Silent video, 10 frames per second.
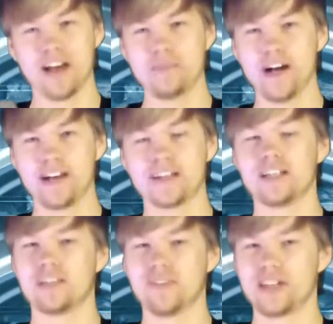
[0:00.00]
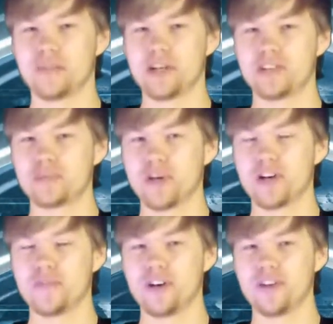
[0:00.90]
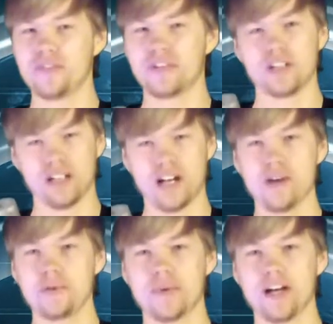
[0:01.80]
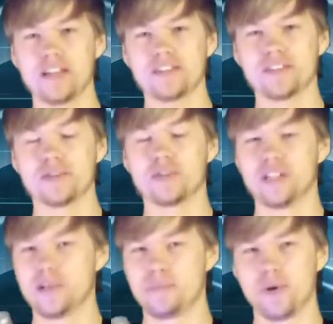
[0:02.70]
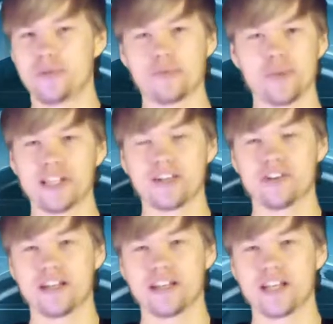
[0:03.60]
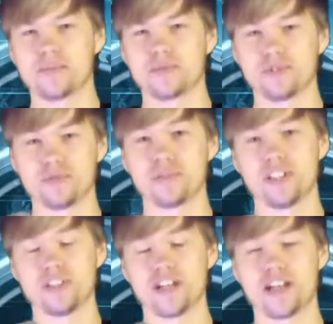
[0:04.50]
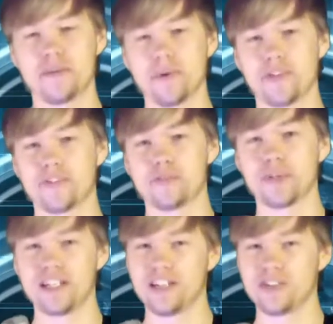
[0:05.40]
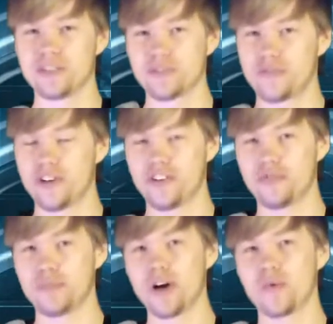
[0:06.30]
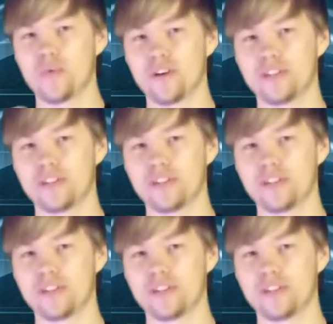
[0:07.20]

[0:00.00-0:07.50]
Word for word: I'd buy it. If I had the money to spare Evolve, I would buy it too. Both really great games. You should really check out both of them. But here is Evolve Part 1.